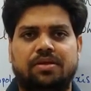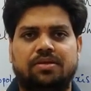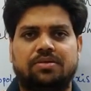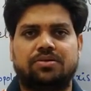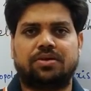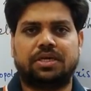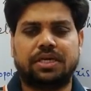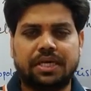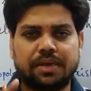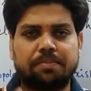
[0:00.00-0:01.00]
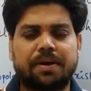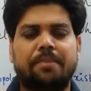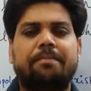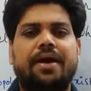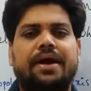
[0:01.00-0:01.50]
So keep
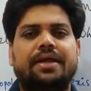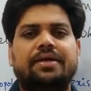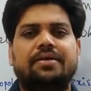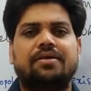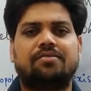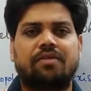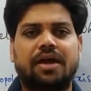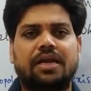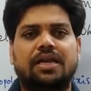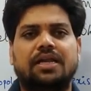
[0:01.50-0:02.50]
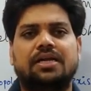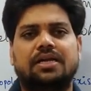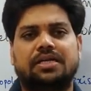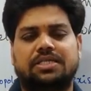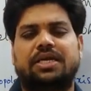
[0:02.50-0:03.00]
comparing while
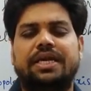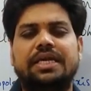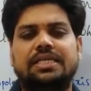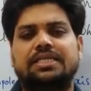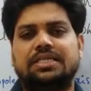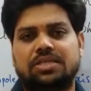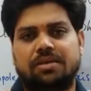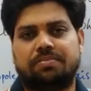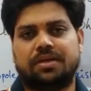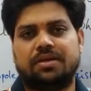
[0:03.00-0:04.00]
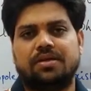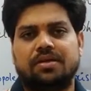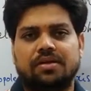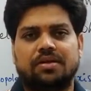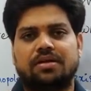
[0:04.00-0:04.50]
studying this chapter,
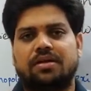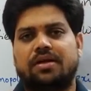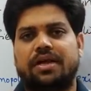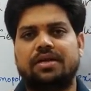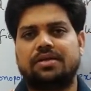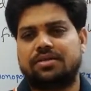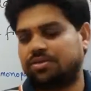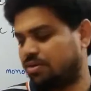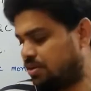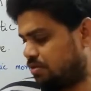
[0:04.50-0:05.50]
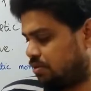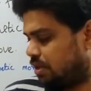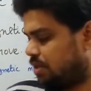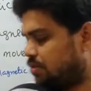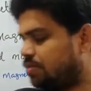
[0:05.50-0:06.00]
right? So
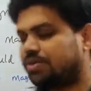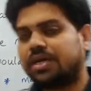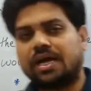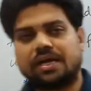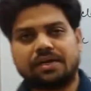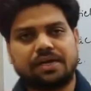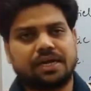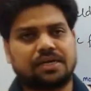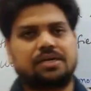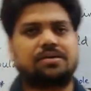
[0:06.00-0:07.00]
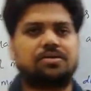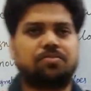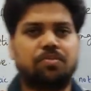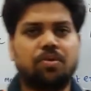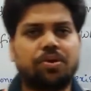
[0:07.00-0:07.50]
that you get
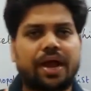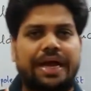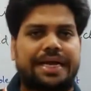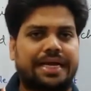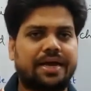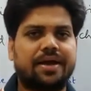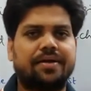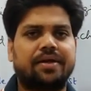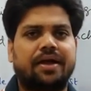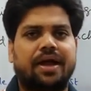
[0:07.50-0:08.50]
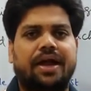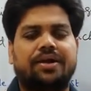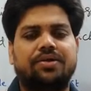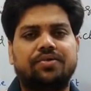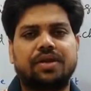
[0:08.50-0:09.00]
more idea and
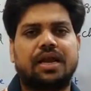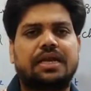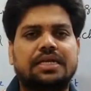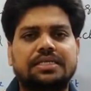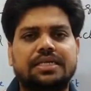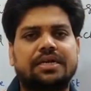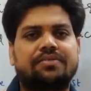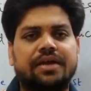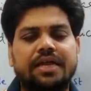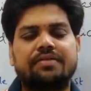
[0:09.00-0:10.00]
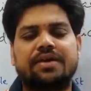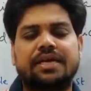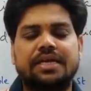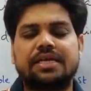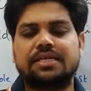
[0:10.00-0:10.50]
you will understand
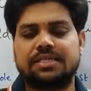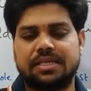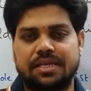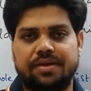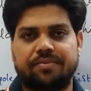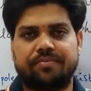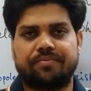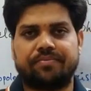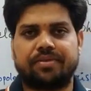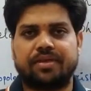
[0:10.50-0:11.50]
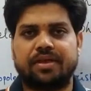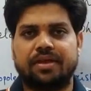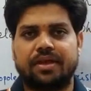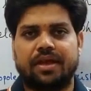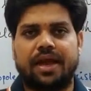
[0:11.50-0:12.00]
very easily.
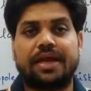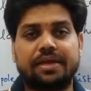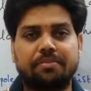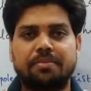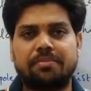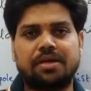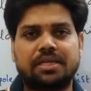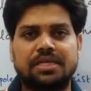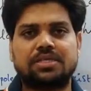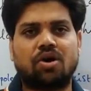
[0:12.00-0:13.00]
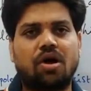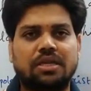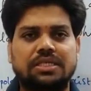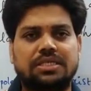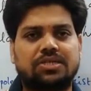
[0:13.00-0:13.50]
And remember all
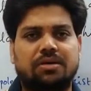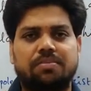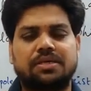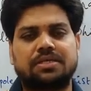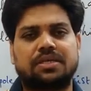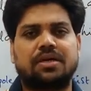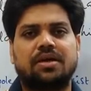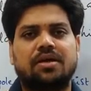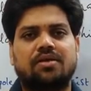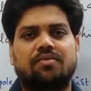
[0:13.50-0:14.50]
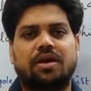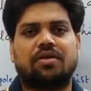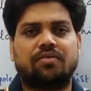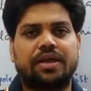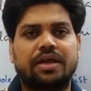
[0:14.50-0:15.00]
these topics for
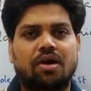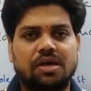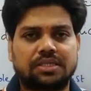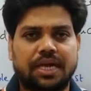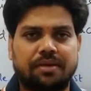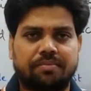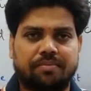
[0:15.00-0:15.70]
a very long time.